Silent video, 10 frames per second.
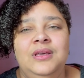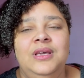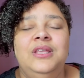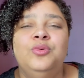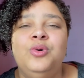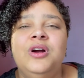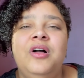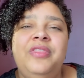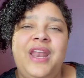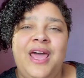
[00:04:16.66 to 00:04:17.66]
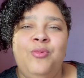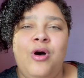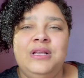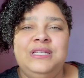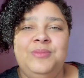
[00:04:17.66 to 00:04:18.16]
In the world that I
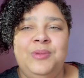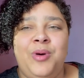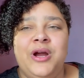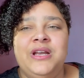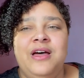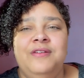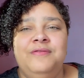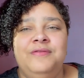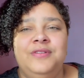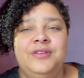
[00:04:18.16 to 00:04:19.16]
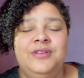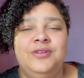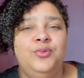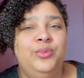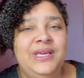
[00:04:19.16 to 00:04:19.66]
want to be part of,
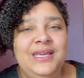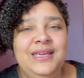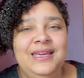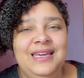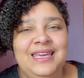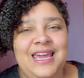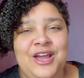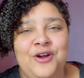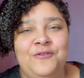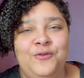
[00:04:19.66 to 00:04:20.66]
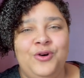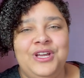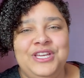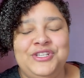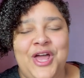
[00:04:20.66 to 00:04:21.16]
we care for
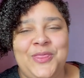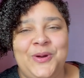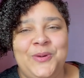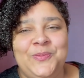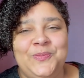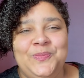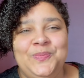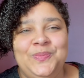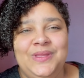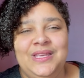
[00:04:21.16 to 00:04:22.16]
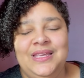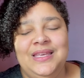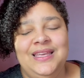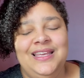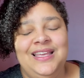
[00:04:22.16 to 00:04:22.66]
each other.
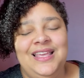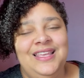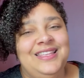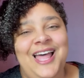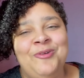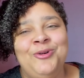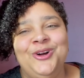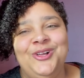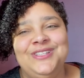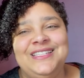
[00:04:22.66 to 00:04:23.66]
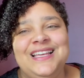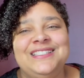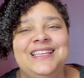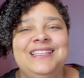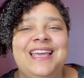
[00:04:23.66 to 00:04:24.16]
That world
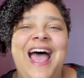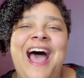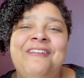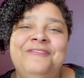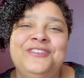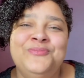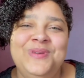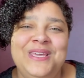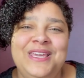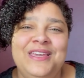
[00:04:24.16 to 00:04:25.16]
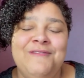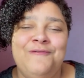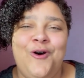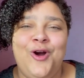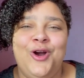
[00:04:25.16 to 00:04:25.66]
doesn't have to be
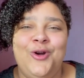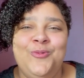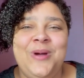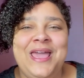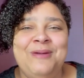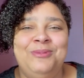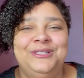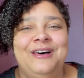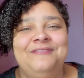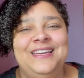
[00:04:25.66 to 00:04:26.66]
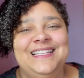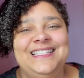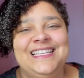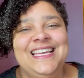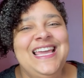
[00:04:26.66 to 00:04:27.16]
far away,
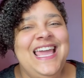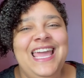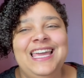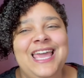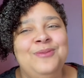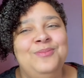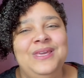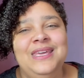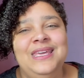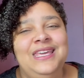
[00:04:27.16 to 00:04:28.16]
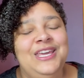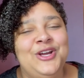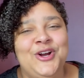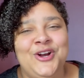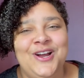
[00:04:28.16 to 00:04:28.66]
beloveds. It can be
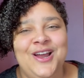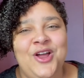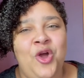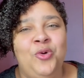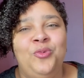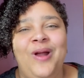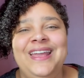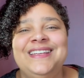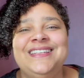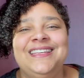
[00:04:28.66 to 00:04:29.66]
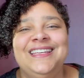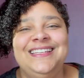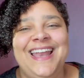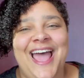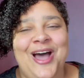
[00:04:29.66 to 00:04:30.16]
here right
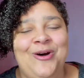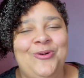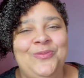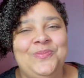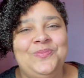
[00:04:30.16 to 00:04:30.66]
now.